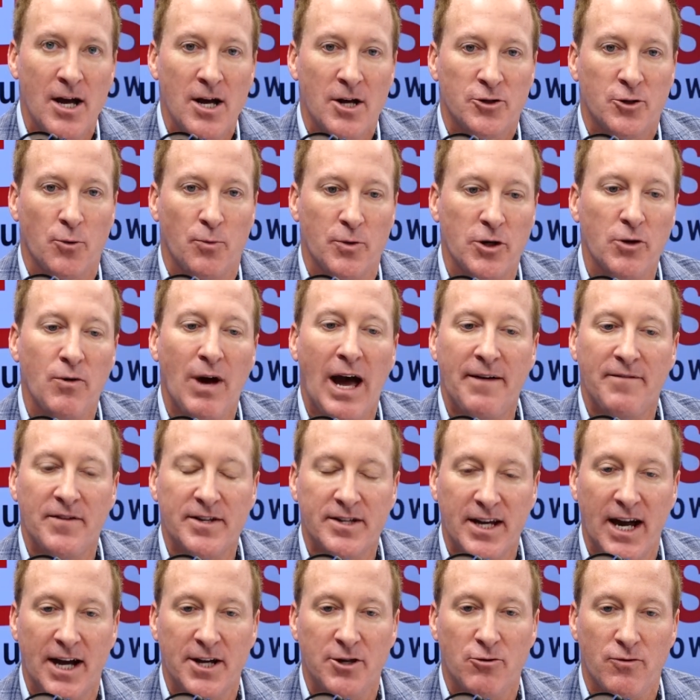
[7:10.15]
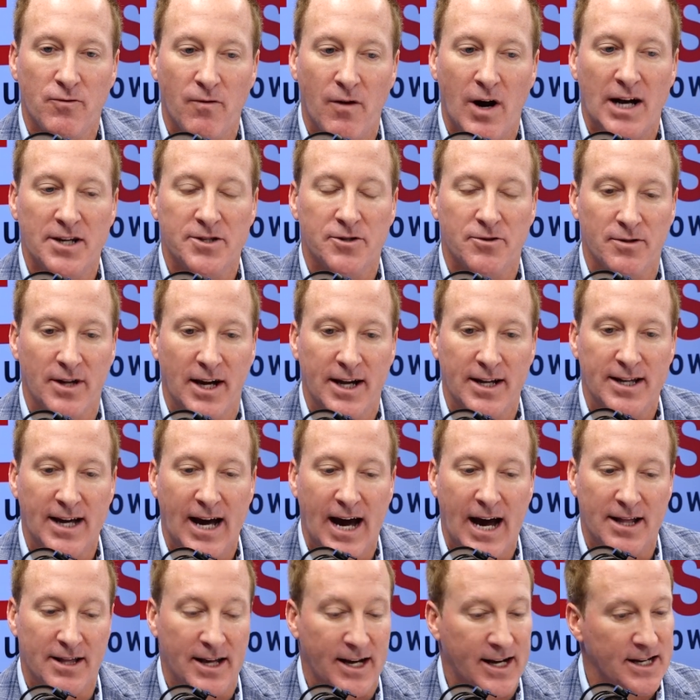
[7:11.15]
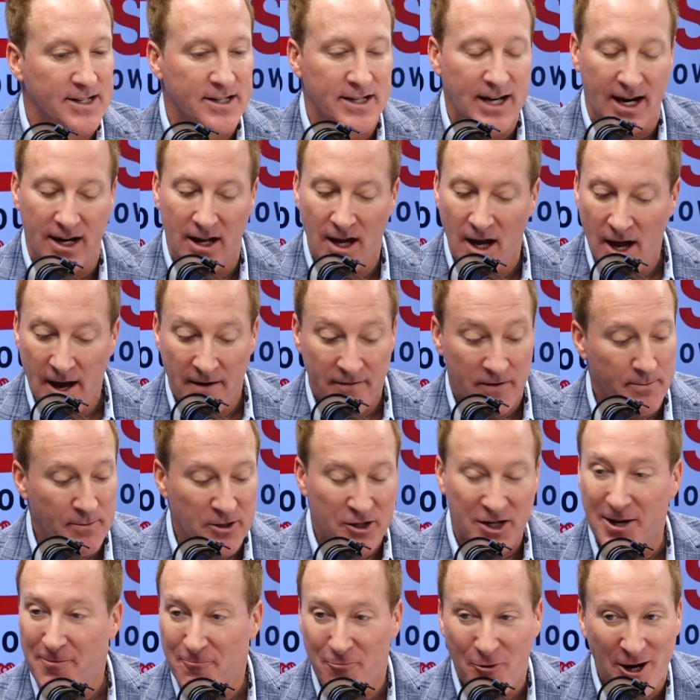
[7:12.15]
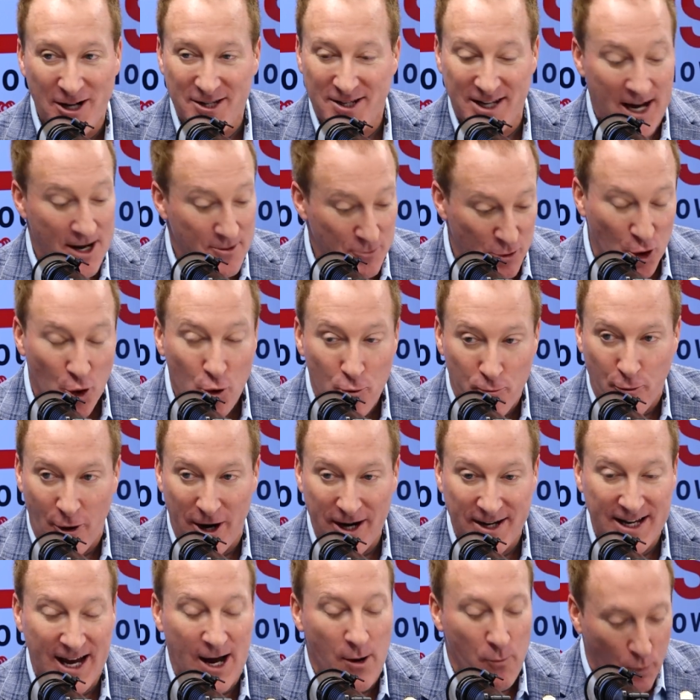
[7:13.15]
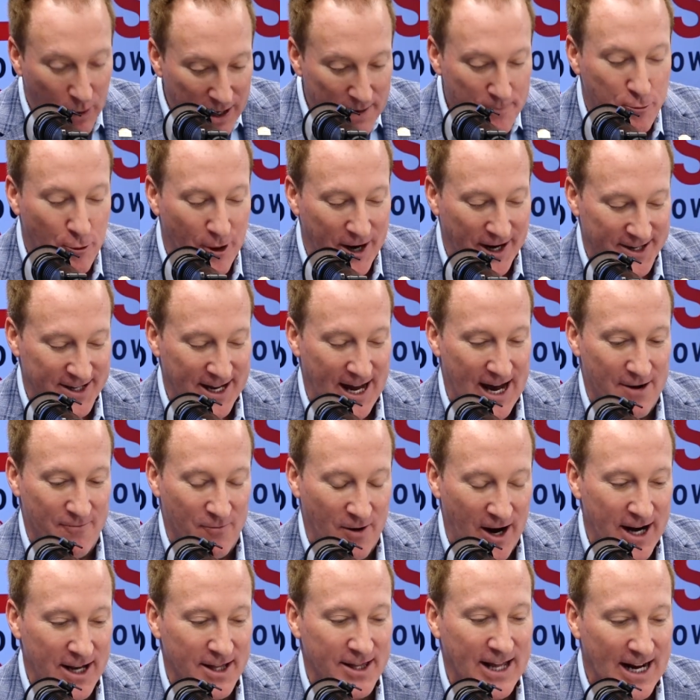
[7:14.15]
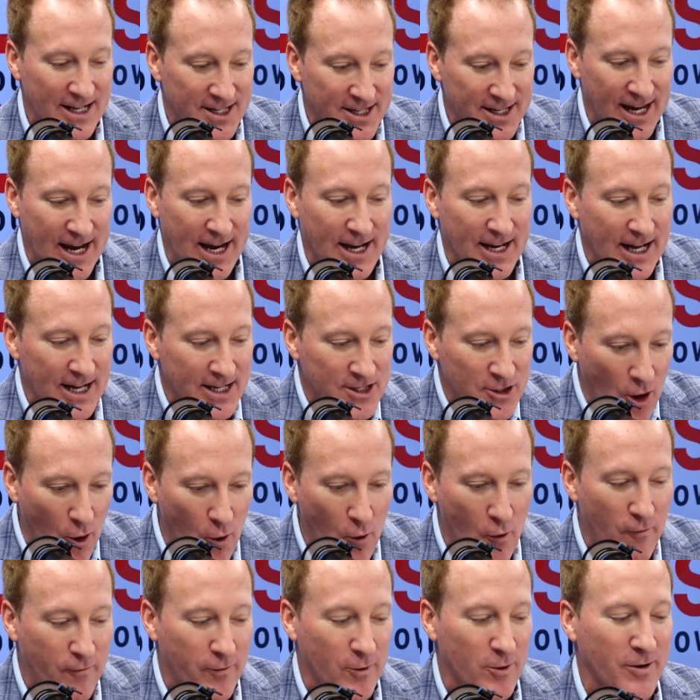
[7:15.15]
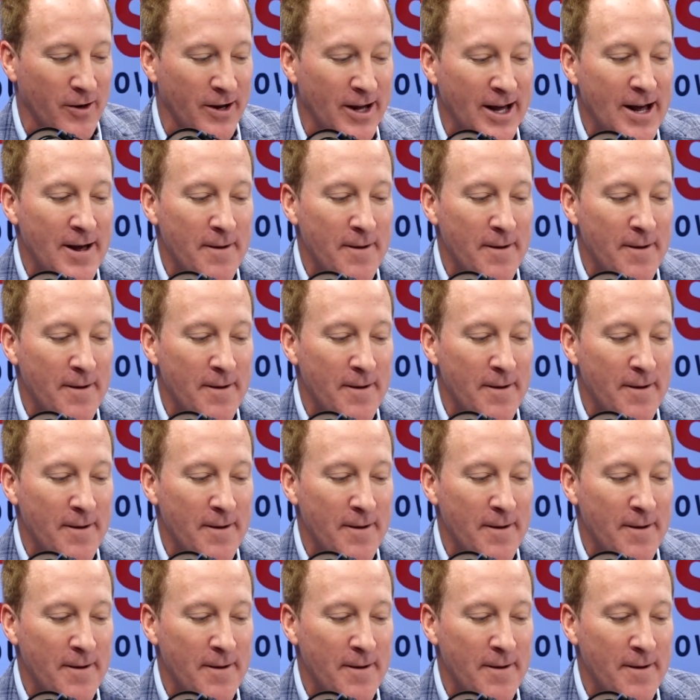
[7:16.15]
So when you have a tenured roster like that, like I said, the machine breaks down, you break down, we break down, right? That's it. It's over.